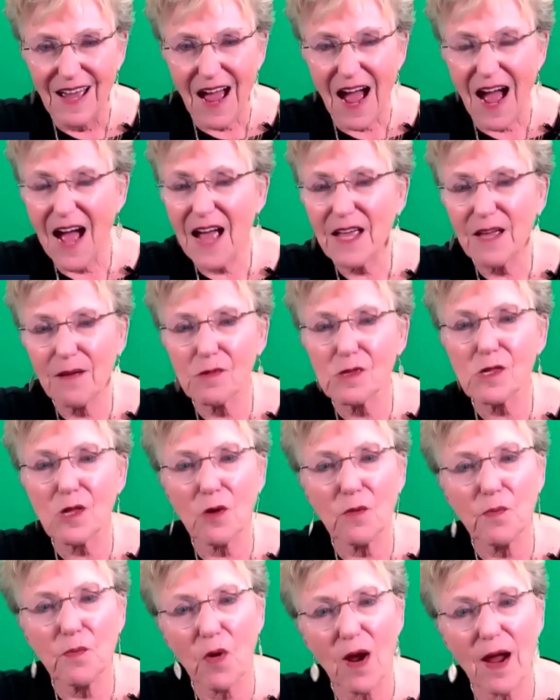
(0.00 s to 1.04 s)
I am
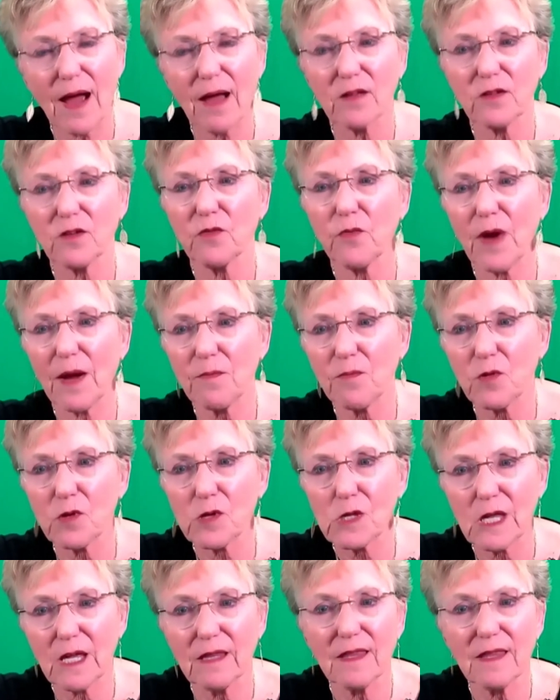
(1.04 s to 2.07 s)
so proud to
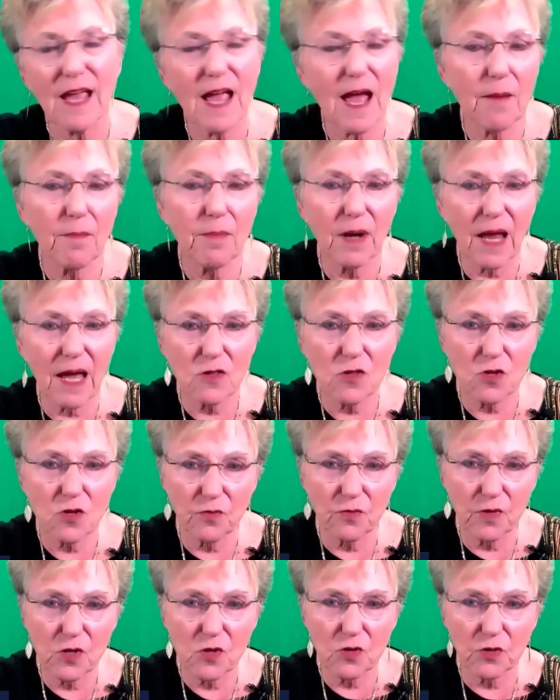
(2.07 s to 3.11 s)
represent the Appalachian
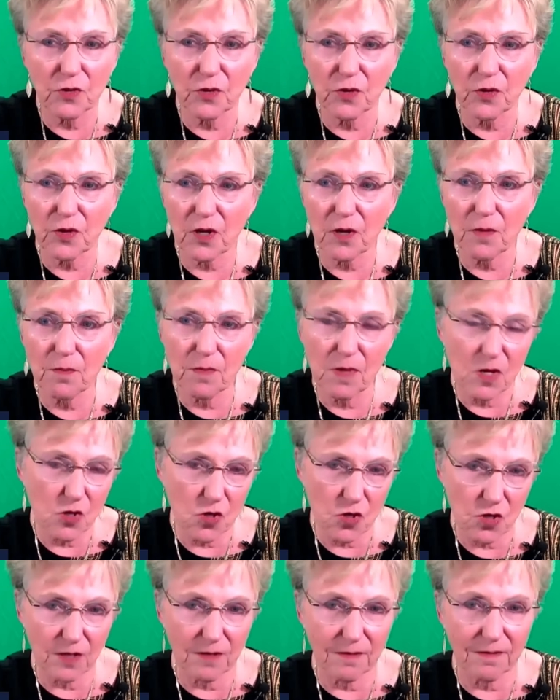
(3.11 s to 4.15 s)
Regional
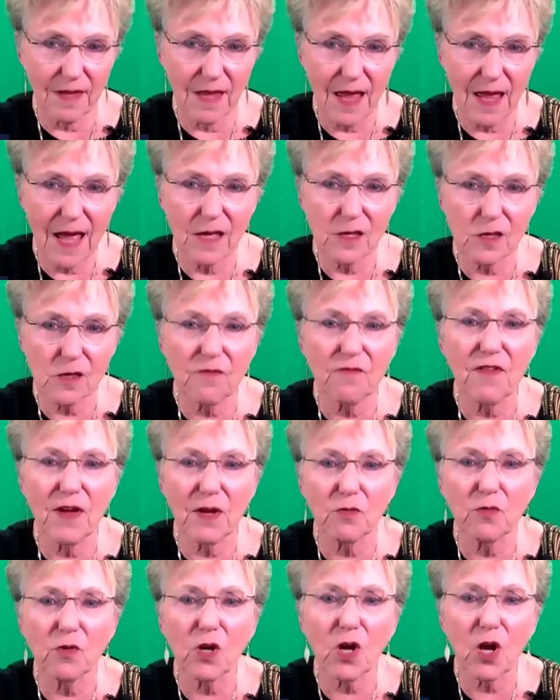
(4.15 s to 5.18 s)
Commission as the
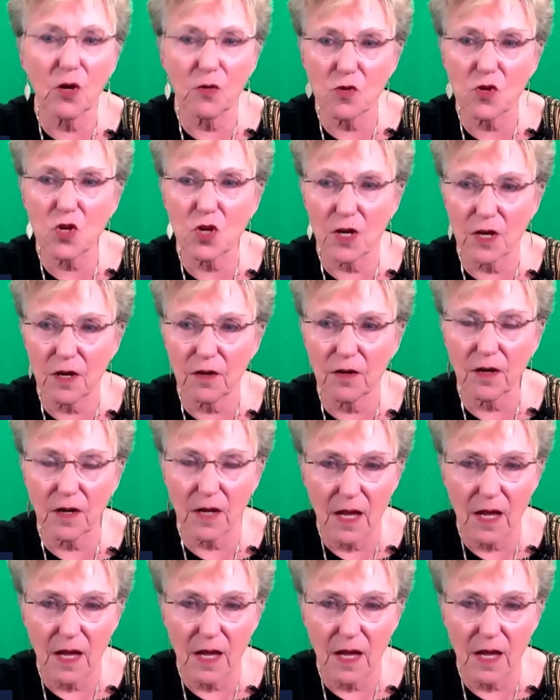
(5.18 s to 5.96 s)
federal co-chair.